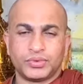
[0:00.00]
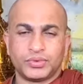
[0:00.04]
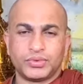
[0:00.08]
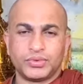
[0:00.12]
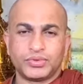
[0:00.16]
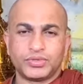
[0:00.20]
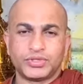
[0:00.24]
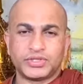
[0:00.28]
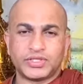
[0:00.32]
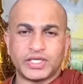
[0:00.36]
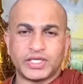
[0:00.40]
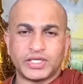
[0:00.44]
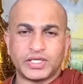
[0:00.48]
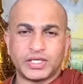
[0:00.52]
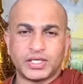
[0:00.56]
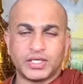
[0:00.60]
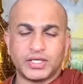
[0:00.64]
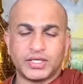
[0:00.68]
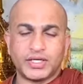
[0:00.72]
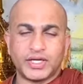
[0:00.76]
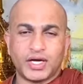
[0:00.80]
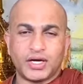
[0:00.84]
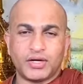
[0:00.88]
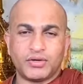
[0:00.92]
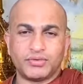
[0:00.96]
to
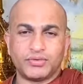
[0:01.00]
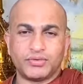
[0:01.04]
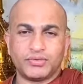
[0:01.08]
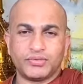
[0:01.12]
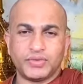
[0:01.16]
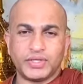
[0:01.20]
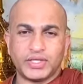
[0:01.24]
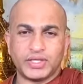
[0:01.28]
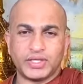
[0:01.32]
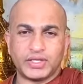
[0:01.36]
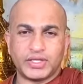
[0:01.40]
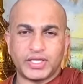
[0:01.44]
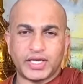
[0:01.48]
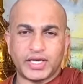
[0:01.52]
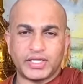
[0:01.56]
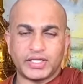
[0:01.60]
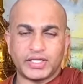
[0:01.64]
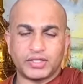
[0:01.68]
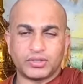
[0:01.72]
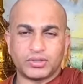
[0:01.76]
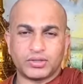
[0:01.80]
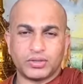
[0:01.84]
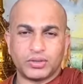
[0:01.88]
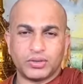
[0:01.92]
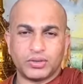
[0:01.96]
settle down with
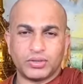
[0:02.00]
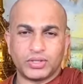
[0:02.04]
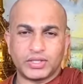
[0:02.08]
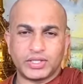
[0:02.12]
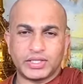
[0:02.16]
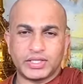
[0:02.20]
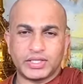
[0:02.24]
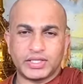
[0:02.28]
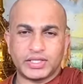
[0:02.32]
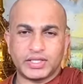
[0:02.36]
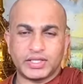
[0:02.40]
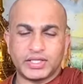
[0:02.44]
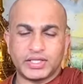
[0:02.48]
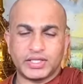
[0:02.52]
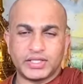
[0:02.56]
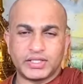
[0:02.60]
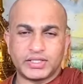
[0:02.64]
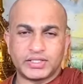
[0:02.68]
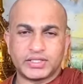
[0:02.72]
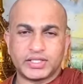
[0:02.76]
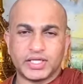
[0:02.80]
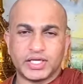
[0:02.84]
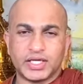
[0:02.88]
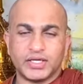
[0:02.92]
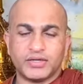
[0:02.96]
that thought
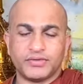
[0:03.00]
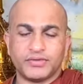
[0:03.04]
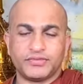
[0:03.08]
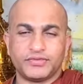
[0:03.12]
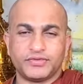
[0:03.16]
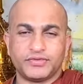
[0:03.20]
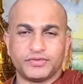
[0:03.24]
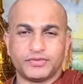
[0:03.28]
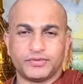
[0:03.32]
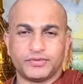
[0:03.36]
itself,